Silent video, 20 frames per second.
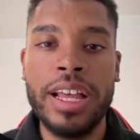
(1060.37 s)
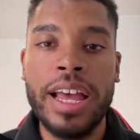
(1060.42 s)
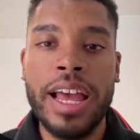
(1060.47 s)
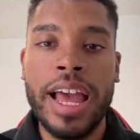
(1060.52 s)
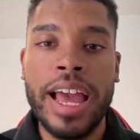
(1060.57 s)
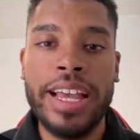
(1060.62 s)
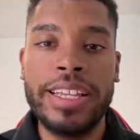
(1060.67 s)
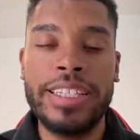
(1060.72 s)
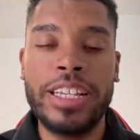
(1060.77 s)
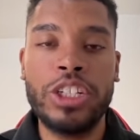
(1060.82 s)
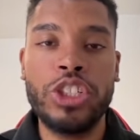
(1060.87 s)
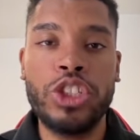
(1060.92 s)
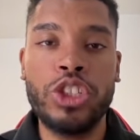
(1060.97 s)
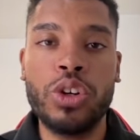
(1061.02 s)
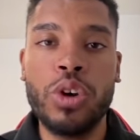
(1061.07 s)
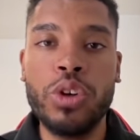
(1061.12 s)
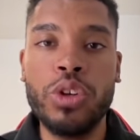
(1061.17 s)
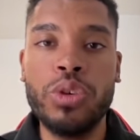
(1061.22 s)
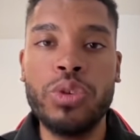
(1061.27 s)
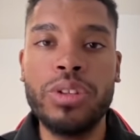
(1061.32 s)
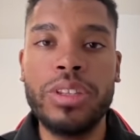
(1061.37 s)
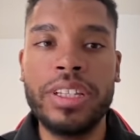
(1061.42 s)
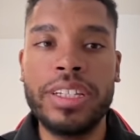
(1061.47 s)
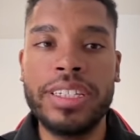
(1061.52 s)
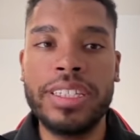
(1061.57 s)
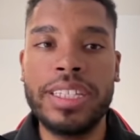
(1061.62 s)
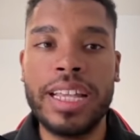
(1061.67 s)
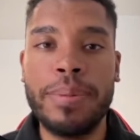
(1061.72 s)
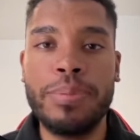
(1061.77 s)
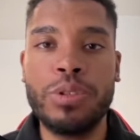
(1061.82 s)
As I show you, the
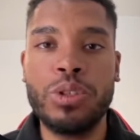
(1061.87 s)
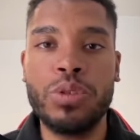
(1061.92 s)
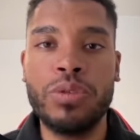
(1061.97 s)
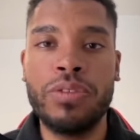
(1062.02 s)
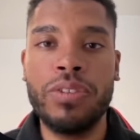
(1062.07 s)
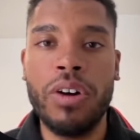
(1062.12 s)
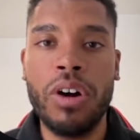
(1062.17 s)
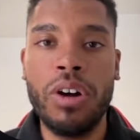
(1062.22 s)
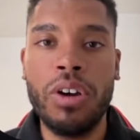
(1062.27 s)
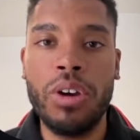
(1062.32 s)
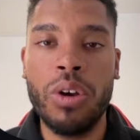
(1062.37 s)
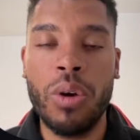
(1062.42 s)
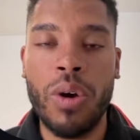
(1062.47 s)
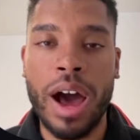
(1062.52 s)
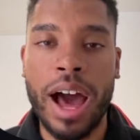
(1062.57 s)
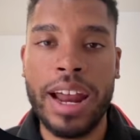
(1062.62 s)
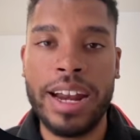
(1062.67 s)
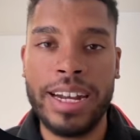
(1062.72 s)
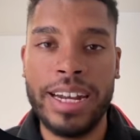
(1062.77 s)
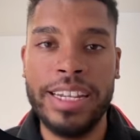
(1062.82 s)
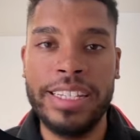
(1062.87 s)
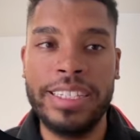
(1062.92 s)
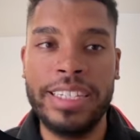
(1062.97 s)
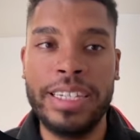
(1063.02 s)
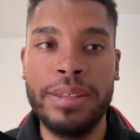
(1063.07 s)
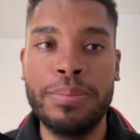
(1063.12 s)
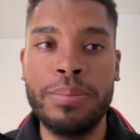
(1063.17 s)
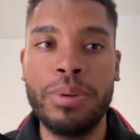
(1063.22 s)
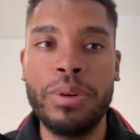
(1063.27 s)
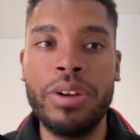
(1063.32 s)
steps to follow are really
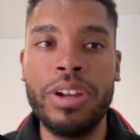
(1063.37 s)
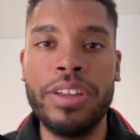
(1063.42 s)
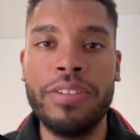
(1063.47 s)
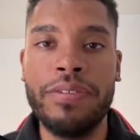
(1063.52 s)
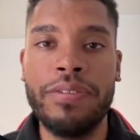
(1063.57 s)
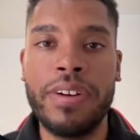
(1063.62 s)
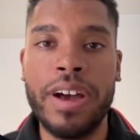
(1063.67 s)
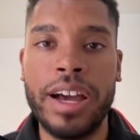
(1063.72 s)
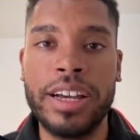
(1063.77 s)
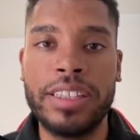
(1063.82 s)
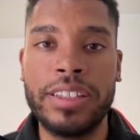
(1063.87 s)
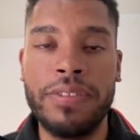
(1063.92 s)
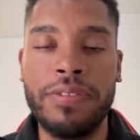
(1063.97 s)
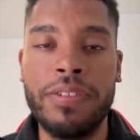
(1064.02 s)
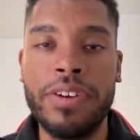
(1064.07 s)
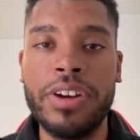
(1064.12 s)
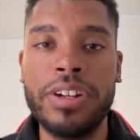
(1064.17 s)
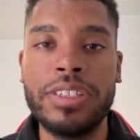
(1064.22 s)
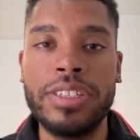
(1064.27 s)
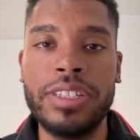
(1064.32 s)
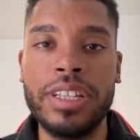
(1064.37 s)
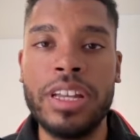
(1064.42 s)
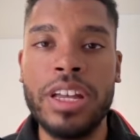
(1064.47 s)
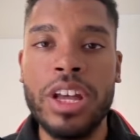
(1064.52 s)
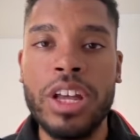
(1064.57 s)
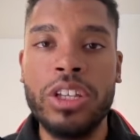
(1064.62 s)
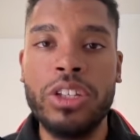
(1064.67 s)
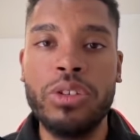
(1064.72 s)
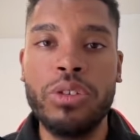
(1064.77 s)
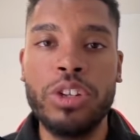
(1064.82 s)
simple. In fact, first
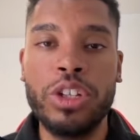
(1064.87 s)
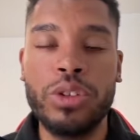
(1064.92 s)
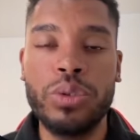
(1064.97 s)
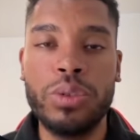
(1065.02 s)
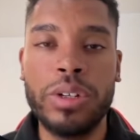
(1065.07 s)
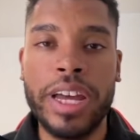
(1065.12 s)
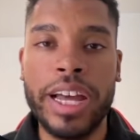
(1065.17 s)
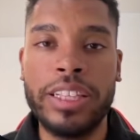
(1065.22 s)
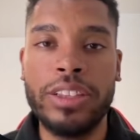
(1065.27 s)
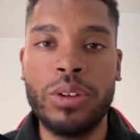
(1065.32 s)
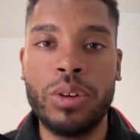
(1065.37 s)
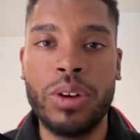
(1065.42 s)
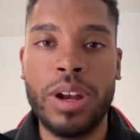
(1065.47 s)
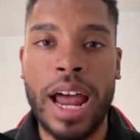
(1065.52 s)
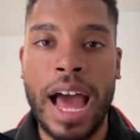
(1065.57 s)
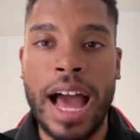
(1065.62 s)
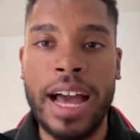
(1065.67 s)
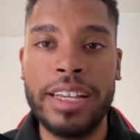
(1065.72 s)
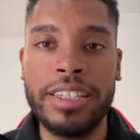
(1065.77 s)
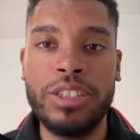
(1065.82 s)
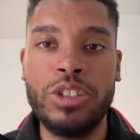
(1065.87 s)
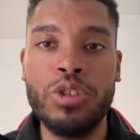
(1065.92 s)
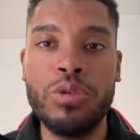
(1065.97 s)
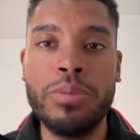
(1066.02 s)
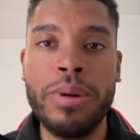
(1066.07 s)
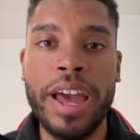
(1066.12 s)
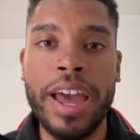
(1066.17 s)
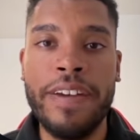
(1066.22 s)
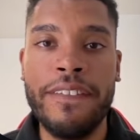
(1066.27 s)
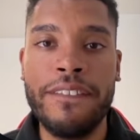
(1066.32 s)
you need to get on
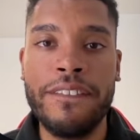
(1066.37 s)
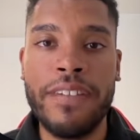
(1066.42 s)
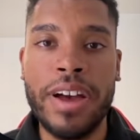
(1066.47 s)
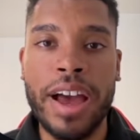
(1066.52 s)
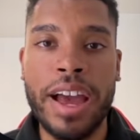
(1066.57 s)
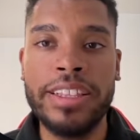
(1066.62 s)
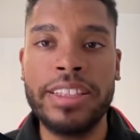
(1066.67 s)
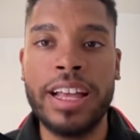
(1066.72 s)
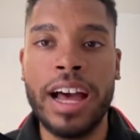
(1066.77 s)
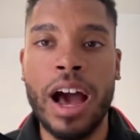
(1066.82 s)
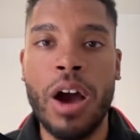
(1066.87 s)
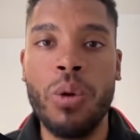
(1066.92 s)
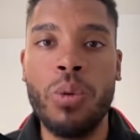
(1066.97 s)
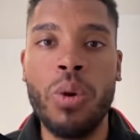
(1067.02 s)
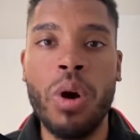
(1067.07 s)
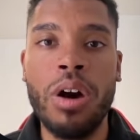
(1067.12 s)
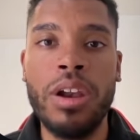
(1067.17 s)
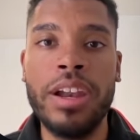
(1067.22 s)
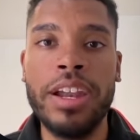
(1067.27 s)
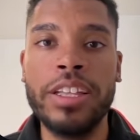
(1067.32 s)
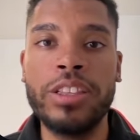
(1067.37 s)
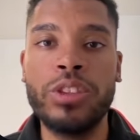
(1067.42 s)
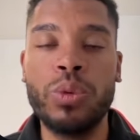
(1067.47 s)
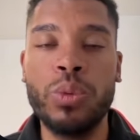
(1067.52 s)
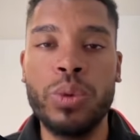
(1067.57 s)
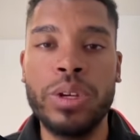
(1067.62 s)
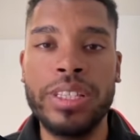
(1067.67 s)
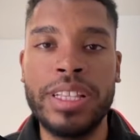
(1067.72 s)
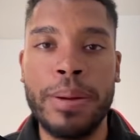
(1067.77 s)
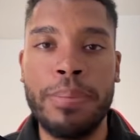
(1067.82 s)
Axiom and find a wallet
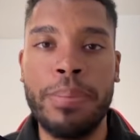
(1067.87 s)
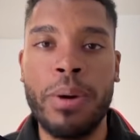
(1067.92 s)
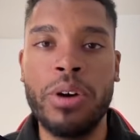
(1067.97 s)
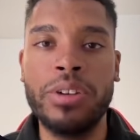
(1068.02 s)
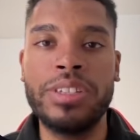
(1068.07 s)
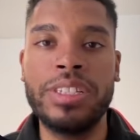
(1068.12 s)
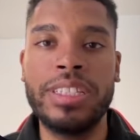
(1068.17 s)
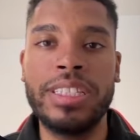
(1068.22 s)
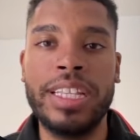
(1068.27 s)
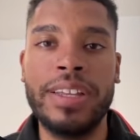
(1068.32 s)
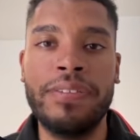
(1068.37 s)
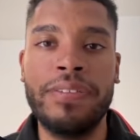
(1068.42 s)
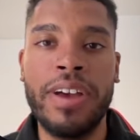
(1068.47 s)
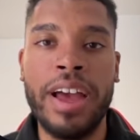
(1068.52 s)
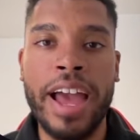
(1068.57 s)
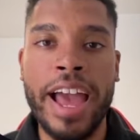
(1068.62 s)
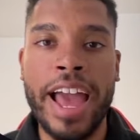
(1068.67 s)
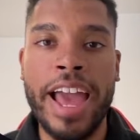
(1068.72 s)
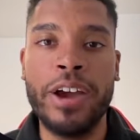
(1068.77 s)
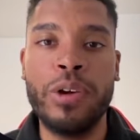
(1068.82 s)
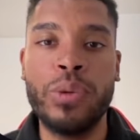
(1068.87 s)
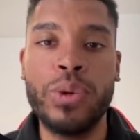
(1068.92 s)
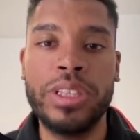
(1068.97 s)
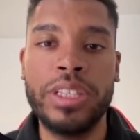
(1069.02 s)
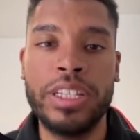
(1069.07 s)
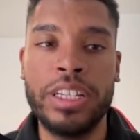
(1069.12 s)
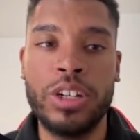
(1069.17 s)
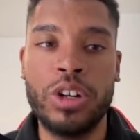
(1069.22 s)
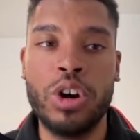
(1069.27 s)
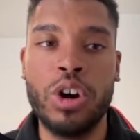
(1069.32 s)
with a positive
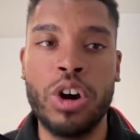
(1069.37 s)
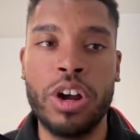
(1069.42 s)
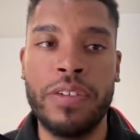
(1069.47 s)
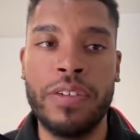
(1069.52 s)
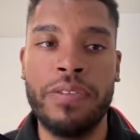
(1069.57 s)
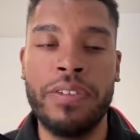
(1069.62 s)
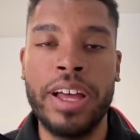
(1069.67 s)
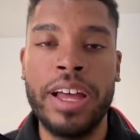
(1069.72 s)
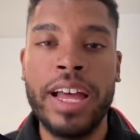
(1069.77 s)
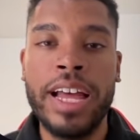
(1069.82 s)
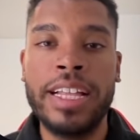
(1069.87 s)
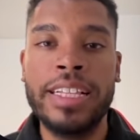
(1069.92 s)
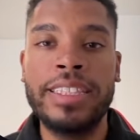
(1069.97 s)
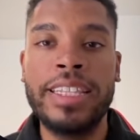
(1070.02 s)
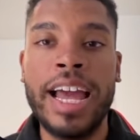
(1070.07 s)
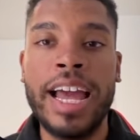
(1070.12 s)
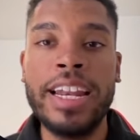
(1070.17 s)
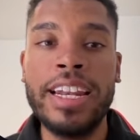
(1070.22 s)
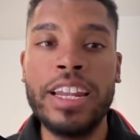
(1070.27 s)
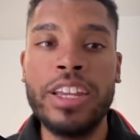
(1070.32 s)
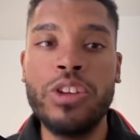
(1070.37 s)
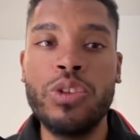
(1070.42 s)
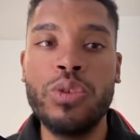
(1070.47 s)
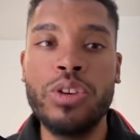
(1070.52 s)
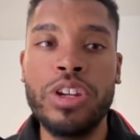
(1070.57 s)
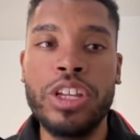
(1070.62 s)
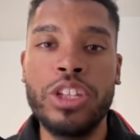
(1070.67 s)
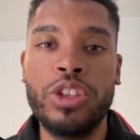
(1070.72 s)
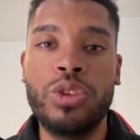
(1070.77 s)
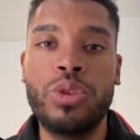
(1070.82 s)
equity curve. Then you
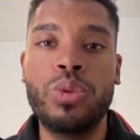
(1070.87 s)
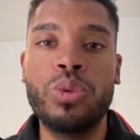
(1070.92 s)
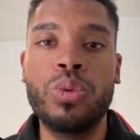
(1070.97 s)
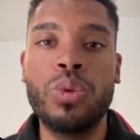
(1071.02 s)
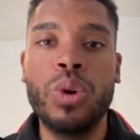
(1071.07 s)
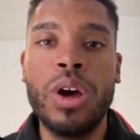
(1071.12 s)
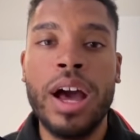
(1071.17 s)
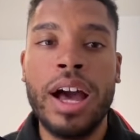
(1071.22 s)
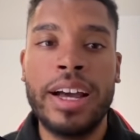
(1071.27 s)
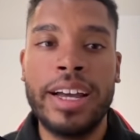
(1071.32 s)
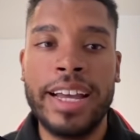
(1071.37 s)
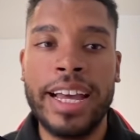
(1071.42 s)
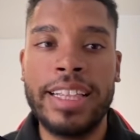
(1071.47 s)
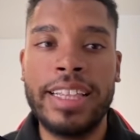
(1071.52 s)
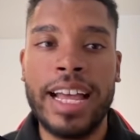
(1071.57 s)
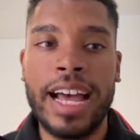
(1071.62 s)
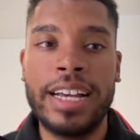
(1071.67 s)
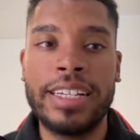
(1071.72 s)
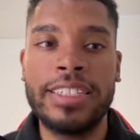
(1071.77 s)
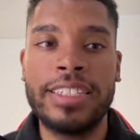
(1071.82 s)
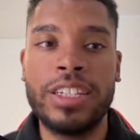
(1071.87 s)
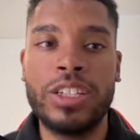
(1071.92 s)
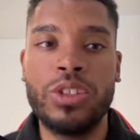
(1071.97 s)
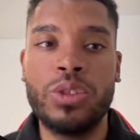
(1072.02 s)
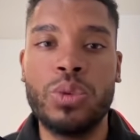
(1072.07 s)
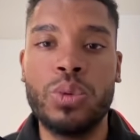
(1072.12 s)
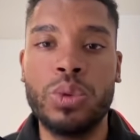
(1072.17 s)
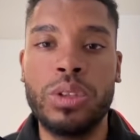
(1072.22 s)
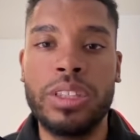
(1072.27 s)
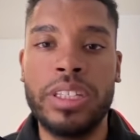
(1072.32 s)
need to get access
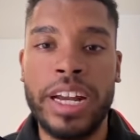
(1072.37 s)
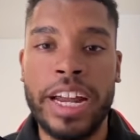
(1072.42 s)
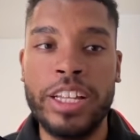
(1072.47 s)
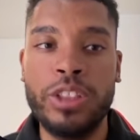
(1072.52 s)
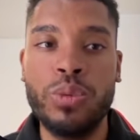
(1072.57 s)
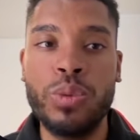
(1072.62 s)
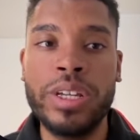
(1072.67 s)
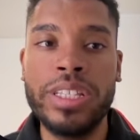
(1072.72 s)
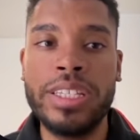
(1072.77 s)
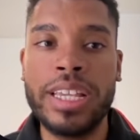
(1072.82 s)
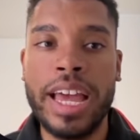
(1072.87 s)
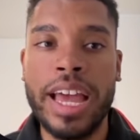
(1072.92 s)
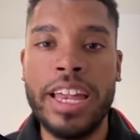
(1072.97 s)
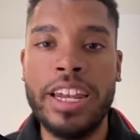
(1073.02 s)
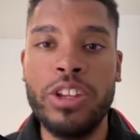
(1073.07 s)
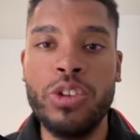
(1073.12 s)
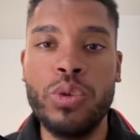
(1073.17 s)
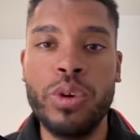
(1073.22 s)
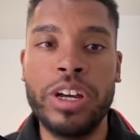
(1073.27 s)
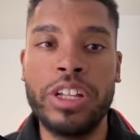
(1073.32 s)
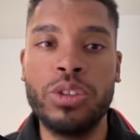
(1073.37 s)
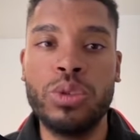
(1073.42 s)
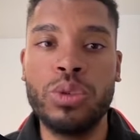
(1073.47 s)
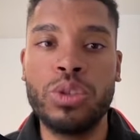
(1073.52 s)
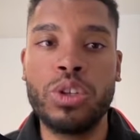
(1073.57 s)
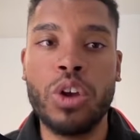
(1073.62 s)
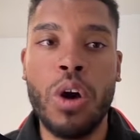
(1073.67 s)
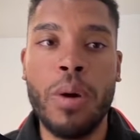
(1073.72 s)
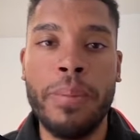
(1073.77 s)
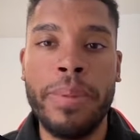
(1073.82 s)
to TradeWiz, and you can do
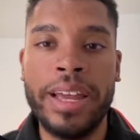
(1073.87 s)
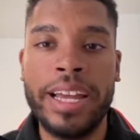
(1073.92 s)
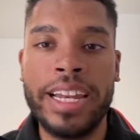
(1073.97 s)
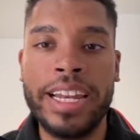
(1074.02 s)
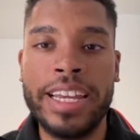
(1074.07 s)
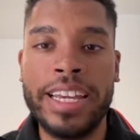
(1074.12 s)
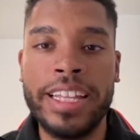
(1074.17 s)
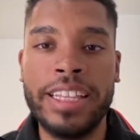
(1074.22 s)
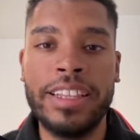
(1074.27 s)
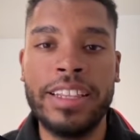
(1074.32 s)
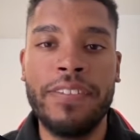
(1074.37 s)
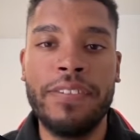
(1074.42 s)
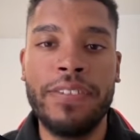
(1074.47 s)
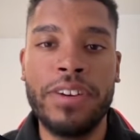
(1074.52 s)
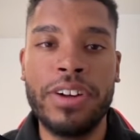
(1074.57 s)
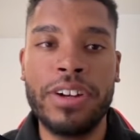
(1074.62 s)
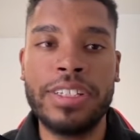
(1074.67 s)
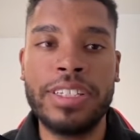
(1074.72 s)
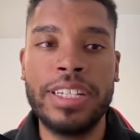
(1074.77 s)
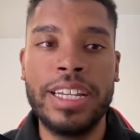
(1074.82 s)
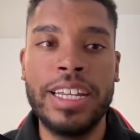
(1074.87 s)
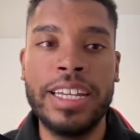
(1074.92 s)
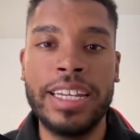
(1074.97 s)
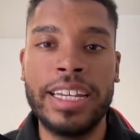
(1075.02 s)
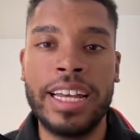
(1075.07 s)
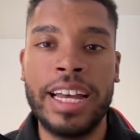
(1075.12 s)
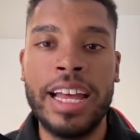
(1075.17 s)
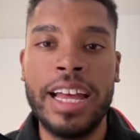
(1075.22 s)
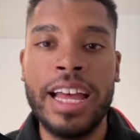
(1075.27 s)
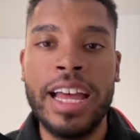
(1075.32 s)
so by clicking the first
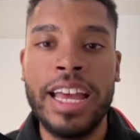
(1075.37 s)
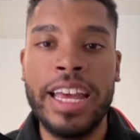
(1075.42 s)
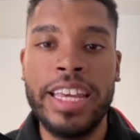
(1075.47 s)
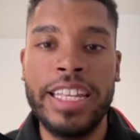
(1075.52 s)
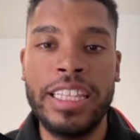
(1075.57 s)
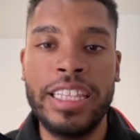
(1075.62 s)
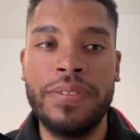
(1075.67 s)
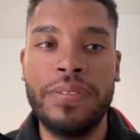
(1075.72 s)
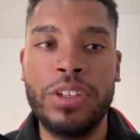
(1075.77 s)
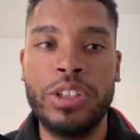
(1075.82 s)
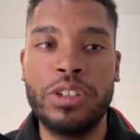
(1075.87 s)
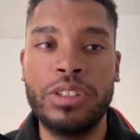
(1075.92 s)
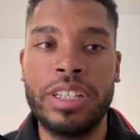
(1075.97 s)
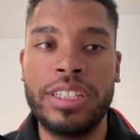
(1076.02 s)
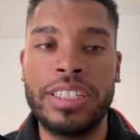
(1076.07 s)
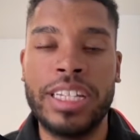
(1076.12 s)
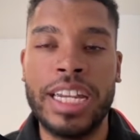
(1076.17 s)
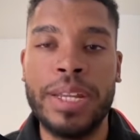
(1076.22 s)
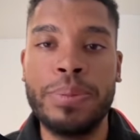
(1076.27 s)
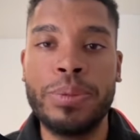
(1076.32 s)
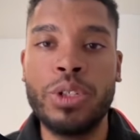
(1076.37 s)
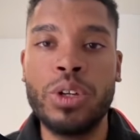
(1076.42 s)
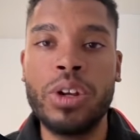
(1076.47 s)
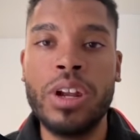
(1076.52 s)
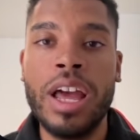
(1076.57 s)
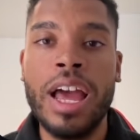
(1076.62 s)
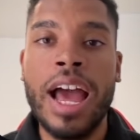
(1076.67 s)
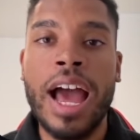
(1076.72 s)
link in the video description.